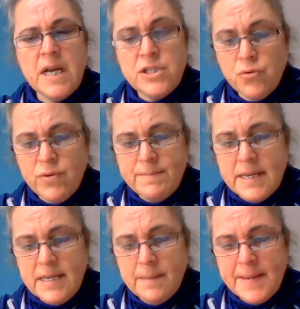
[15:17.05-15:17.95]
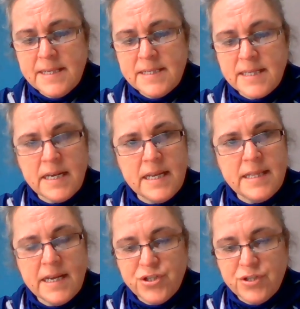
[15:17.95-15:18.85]
I saw him then. He appeared suddenly
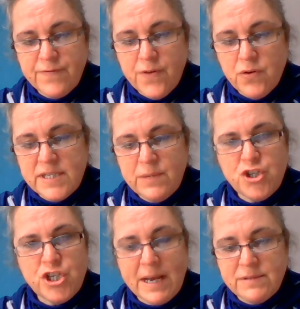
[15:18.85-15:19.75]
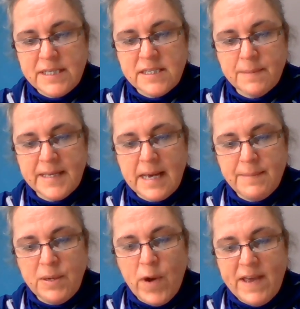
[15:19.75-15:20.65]
at the edge of the forest. He was shouting something
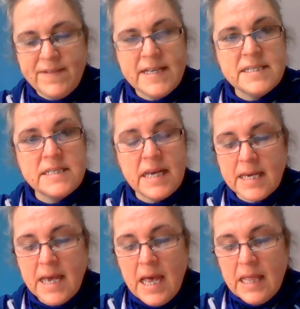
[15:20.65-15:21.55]
at me, waving his stick.